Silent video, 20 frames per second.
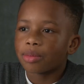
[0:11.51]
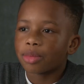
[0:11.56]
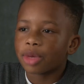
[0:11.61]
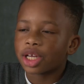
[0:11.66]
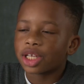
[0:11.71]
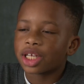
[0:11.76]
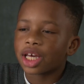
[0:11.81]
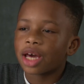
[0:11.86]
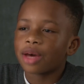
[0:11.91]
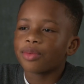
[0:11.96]

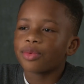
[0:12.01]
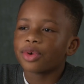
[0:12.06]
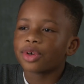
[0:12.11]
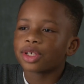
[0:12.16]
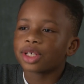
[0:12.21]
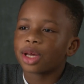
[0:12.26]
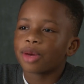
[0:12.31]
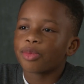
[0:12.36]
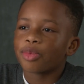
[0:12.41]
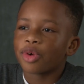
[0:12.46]
My dad
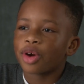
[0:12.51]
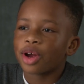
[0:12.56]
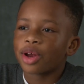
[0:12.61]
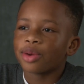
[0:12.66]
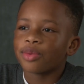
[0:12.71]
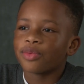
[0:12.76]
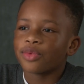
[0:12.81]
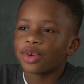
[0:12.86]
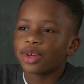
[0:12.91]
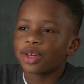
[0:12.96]
works at
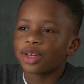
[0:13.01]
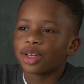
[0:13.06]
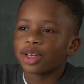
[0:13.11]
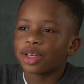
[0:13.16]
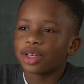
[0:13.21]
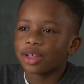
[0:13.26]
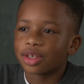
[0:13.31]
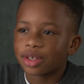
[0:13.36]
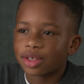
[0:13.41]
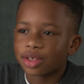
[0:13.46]
Pratt and
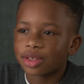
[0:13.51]
Whitney.